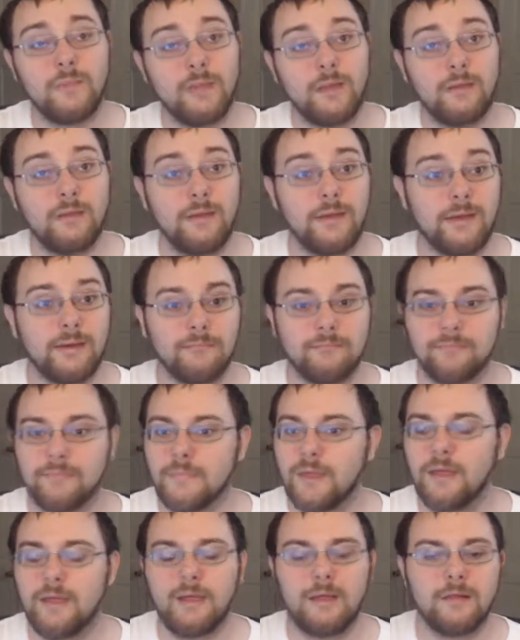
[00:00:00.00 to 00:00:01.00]
Yeah,
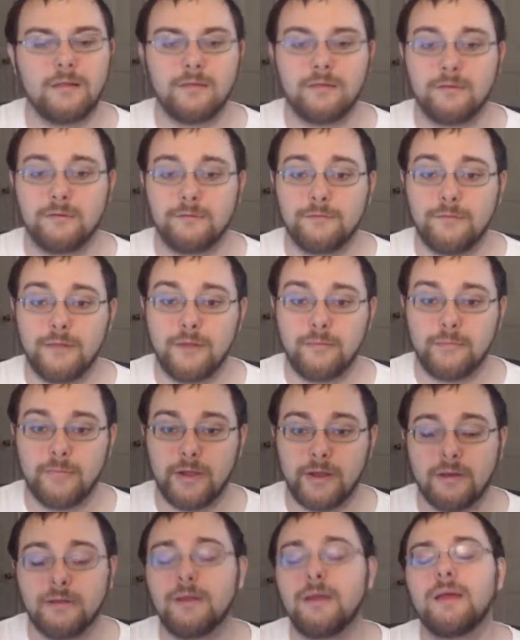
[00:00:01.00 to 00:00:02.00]
a little phlegm
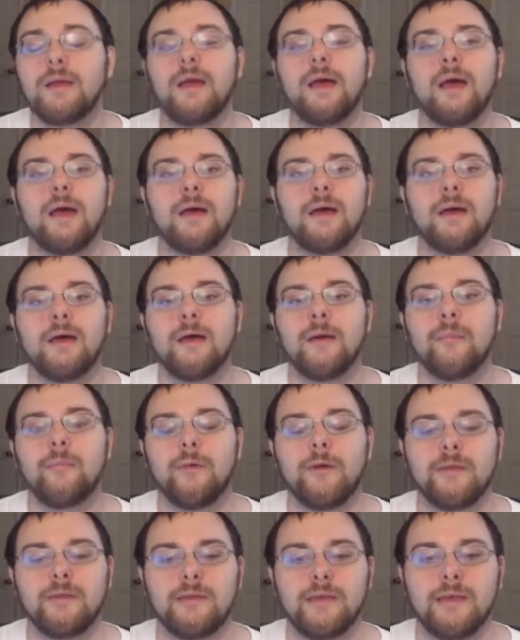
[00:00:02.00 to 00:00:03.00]
there. Uh,
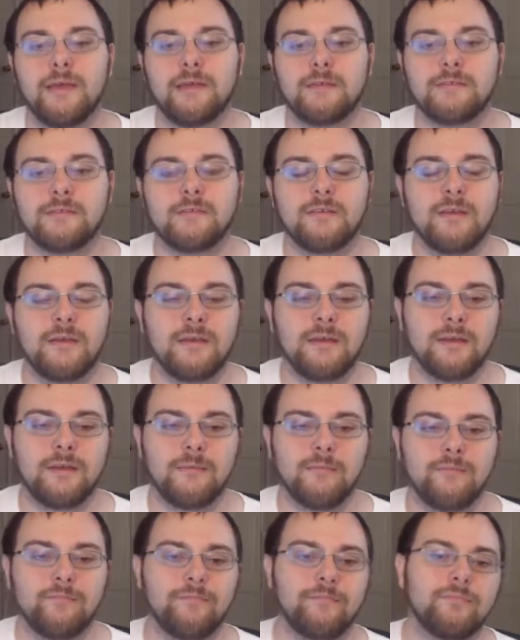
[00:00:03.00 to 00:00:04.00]
but yes,
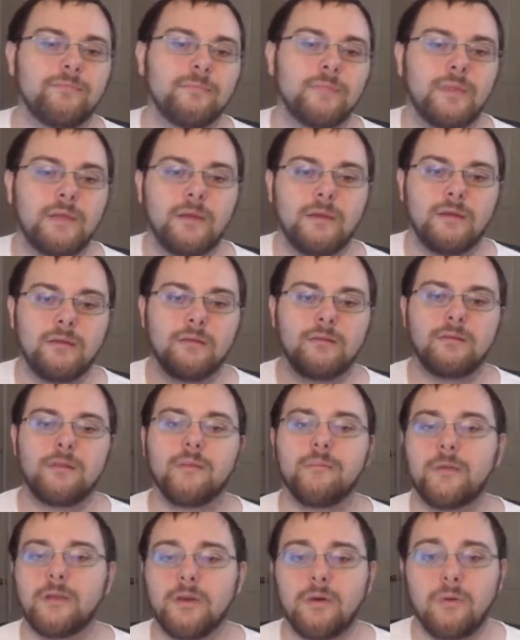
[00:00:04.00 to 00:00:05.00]
um, let
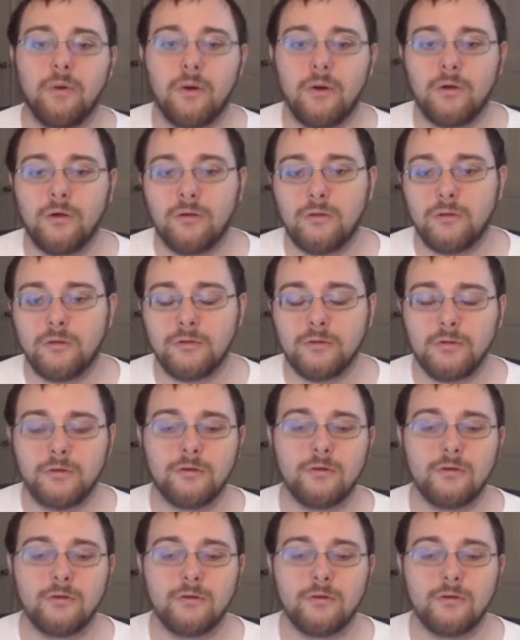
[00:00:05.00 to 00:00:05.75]
me know all your